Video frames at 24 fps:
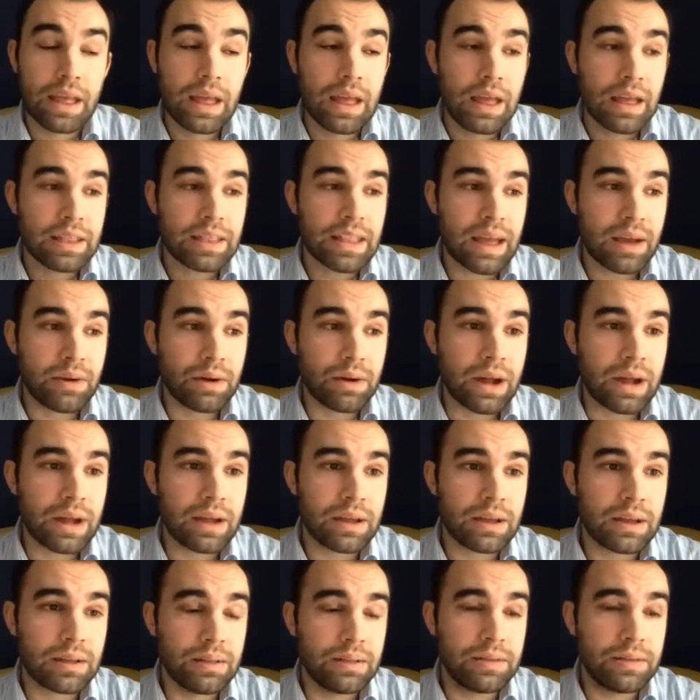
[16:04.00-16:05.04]

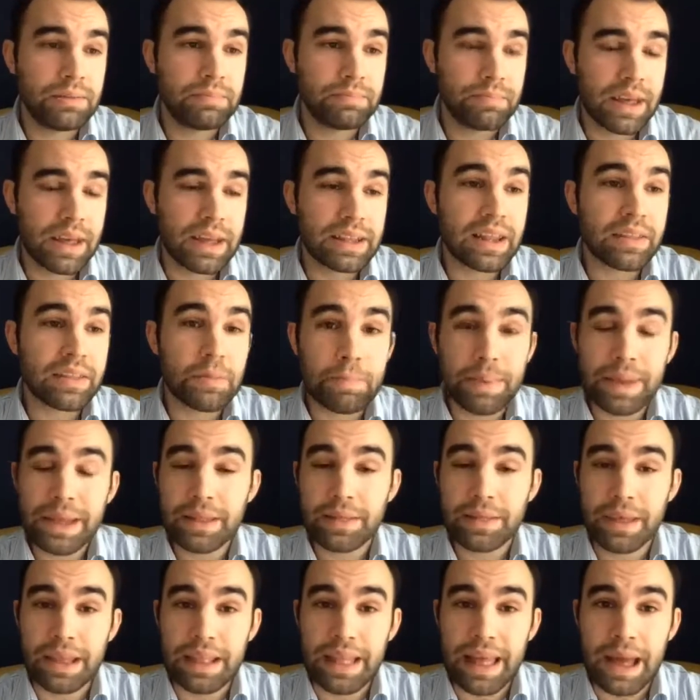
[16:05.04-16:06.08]
Now, another big
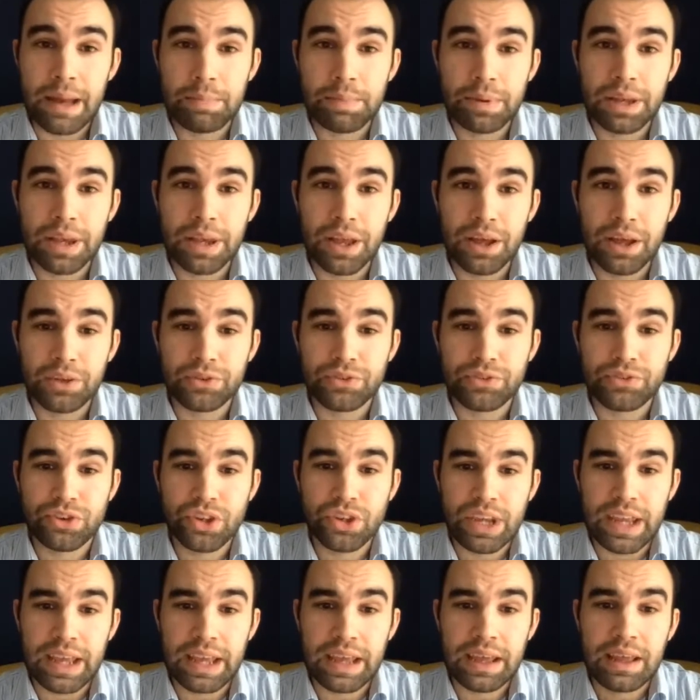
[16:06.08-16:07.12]
thing that happened last
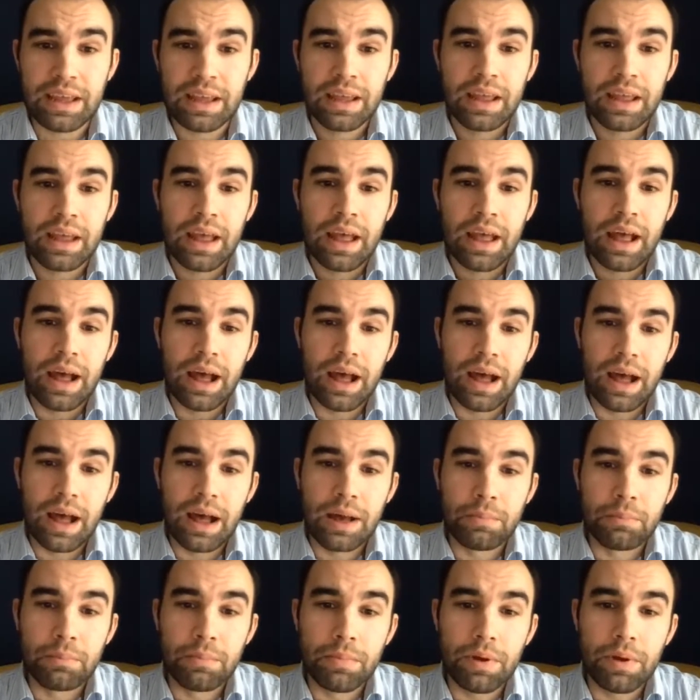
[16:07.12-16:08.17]
year
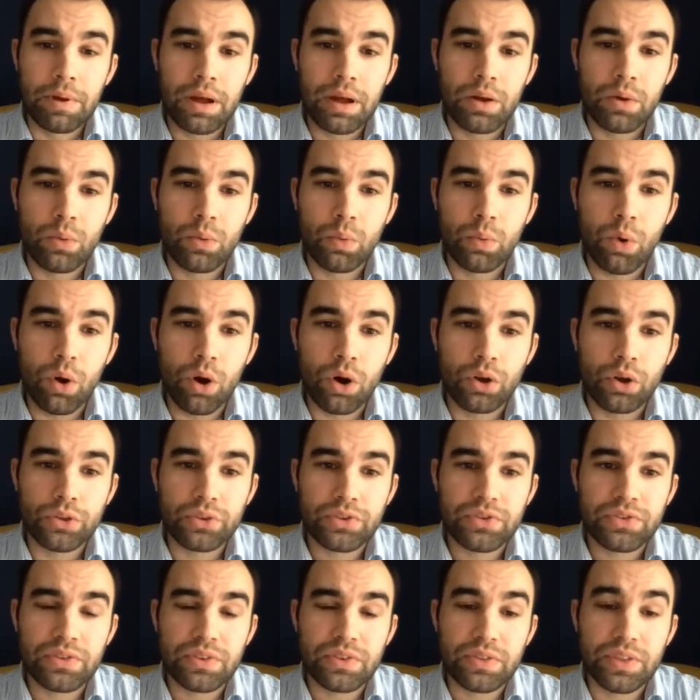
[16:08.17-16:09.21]

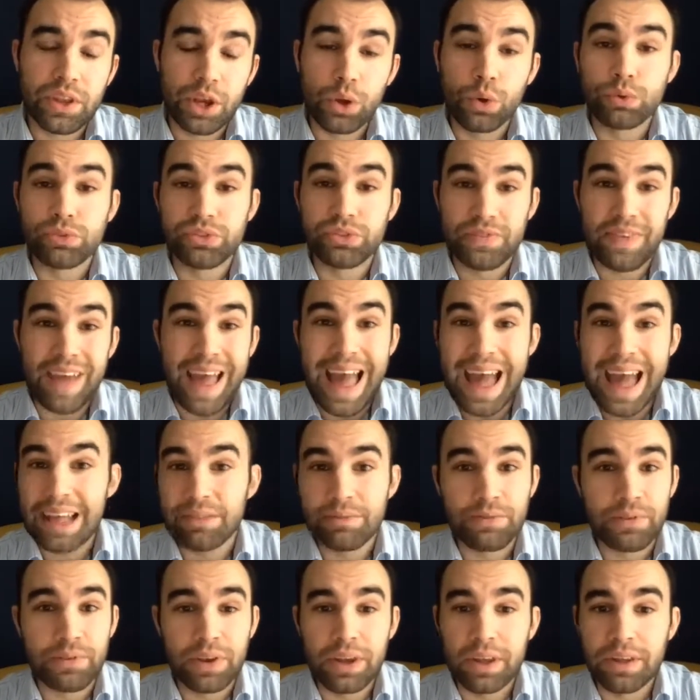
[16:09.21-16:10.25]
was the launch of a
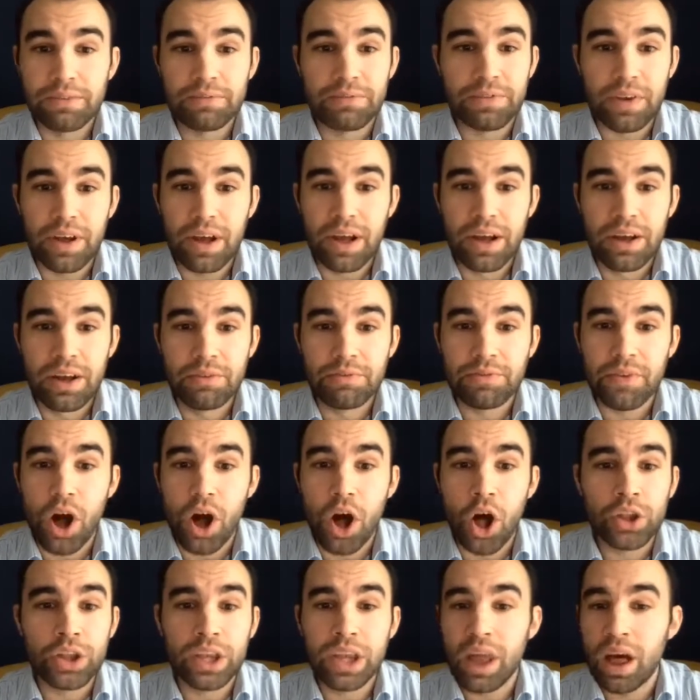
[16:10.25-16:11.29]
handful of
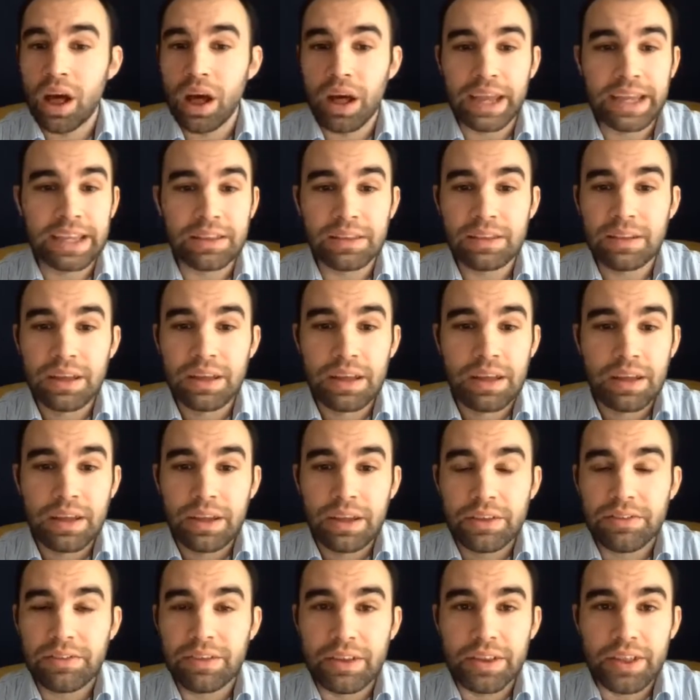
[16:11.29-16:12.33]
online,
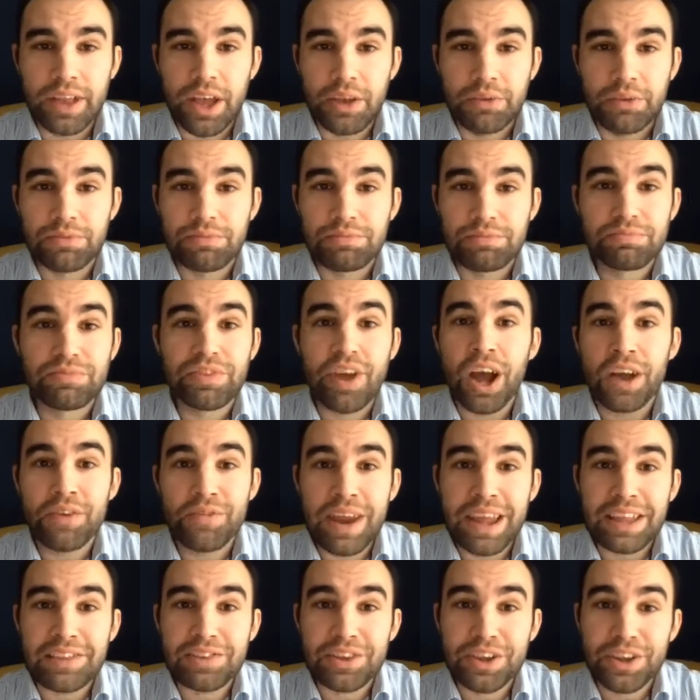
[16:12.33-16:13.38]

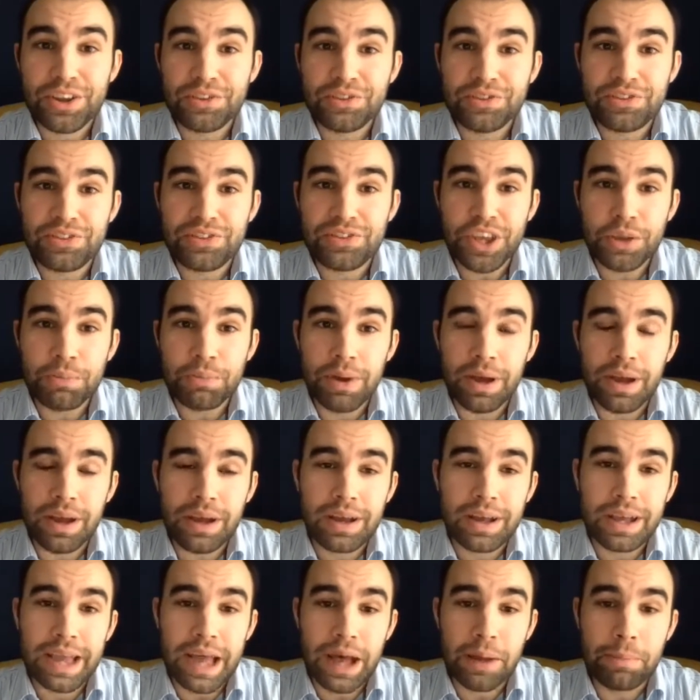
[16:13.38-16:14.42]
direct to
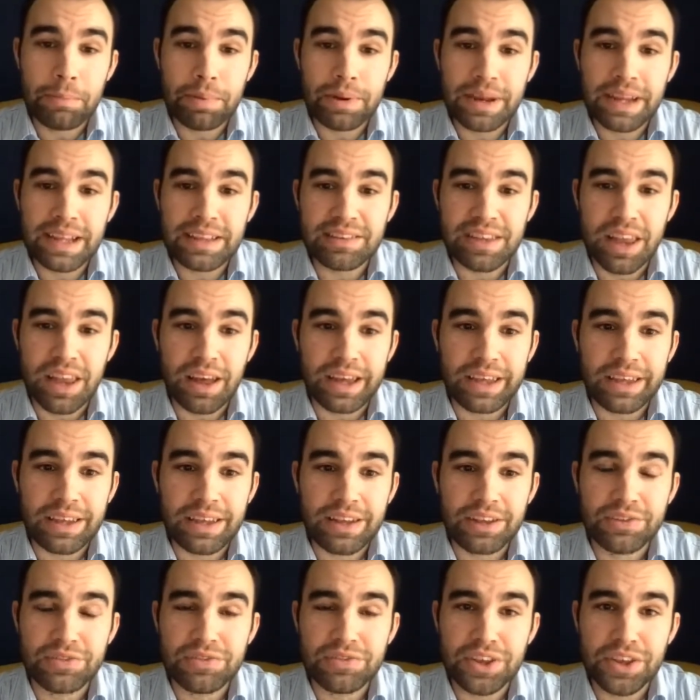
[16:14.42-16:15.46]
consumer companies like
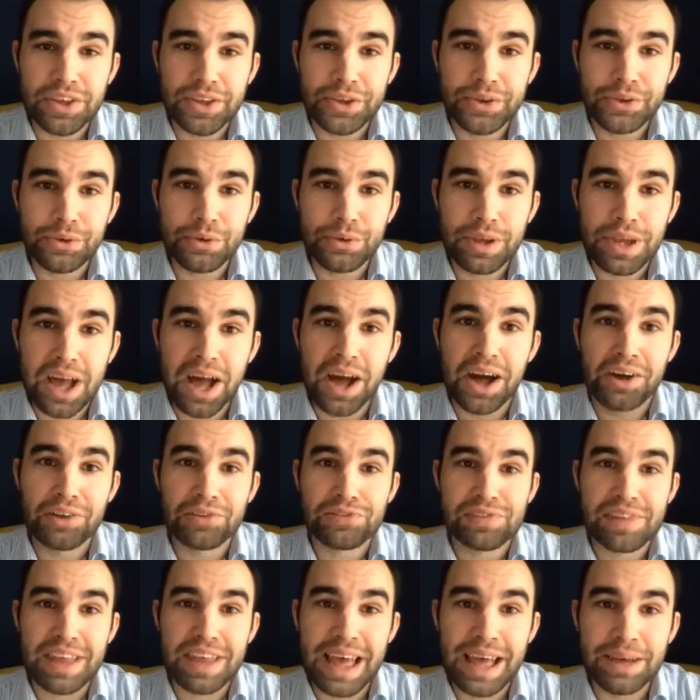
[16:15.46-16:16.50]
Cazoo,
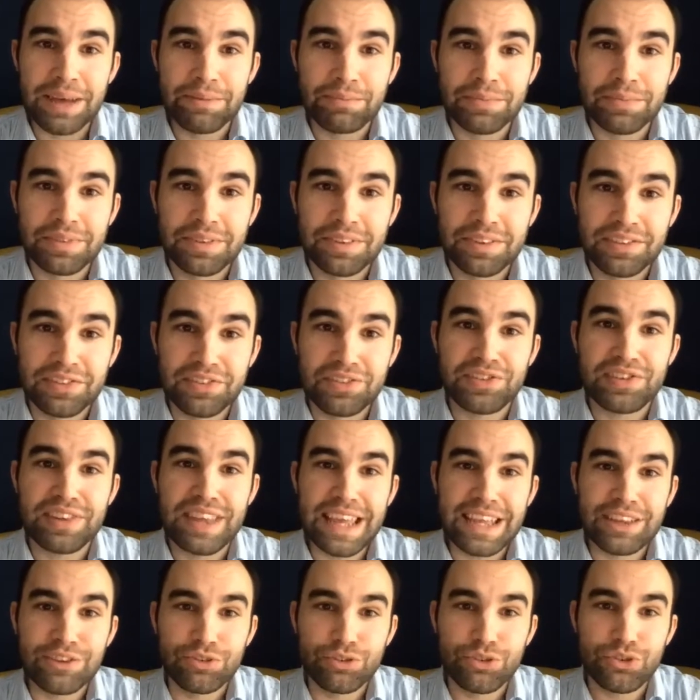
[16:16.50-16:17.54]
Cazana,
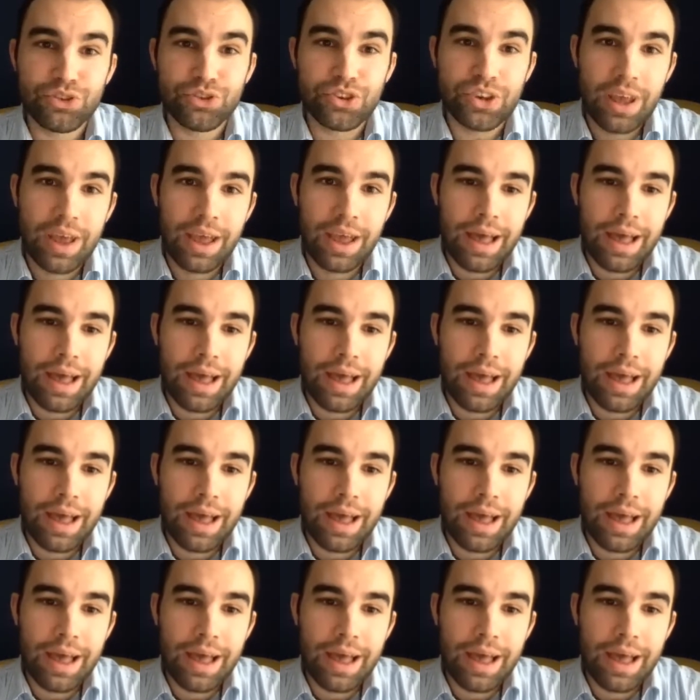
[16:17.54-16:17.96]
Cinch.